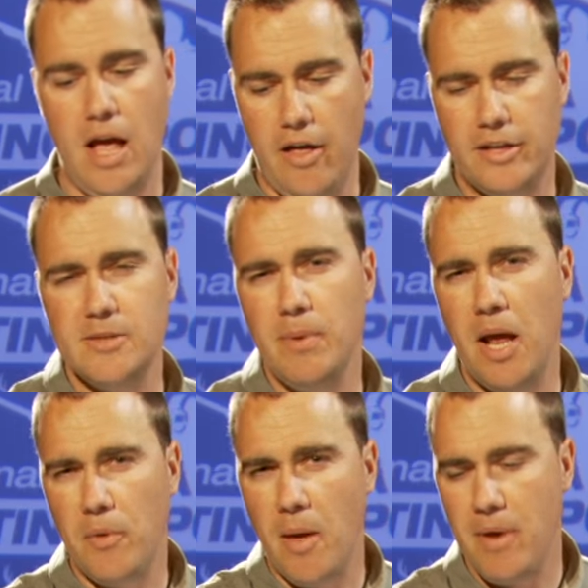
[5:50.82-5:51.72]
I'll
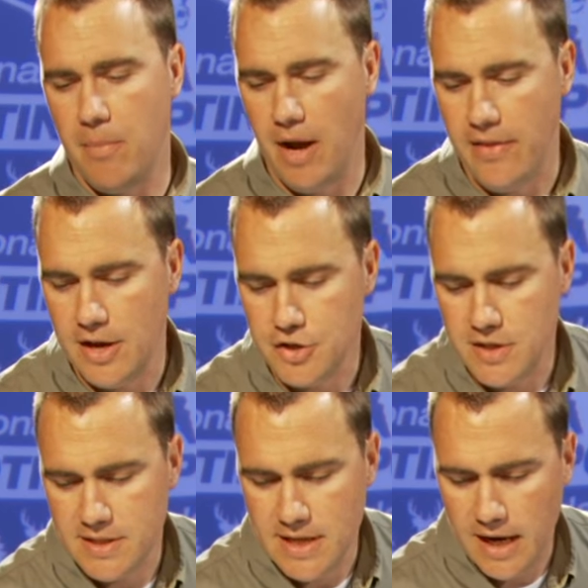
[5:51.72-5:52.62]
explain what I mean by that in
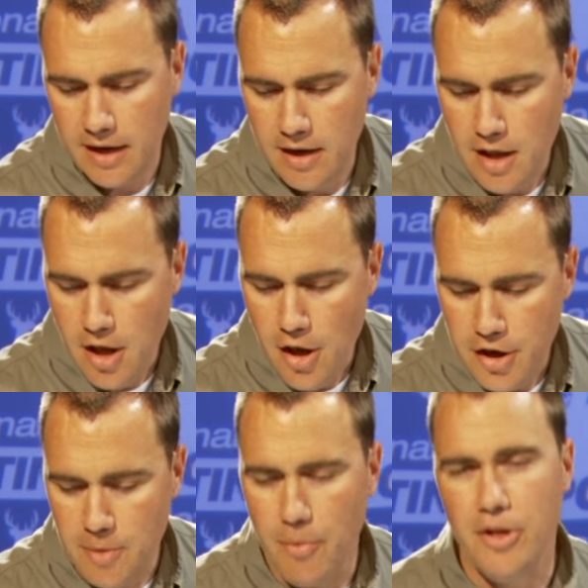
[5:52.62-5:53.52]
just a second.
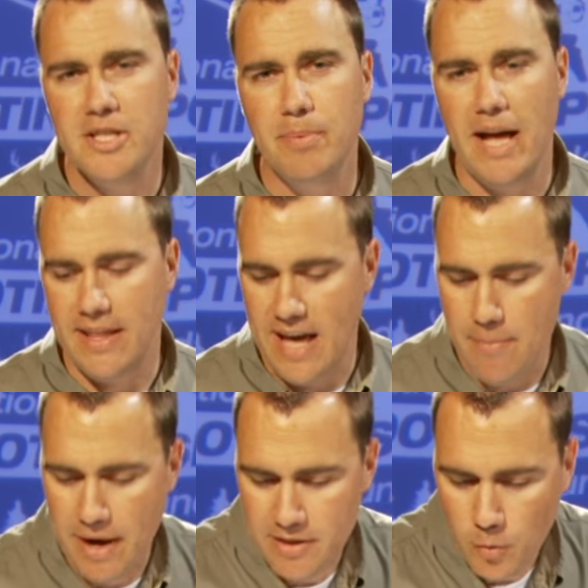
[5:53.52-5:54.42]
You multiply
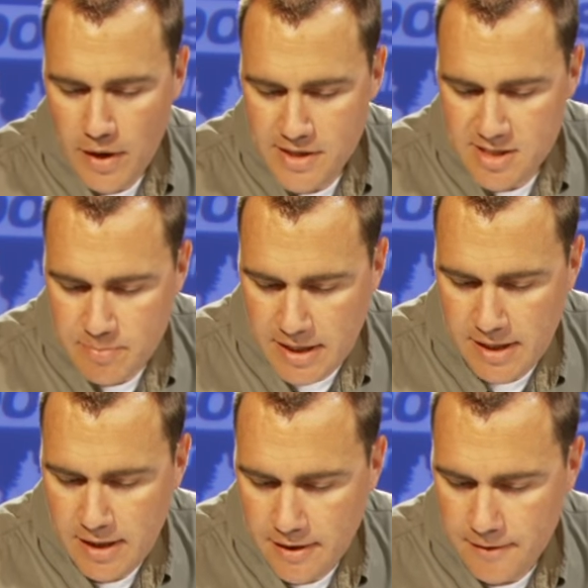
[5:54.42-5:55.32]
that by the wind
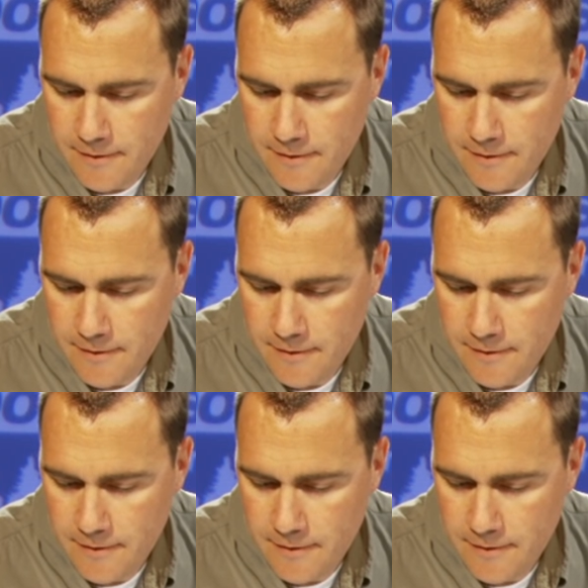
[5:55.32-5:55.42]
speed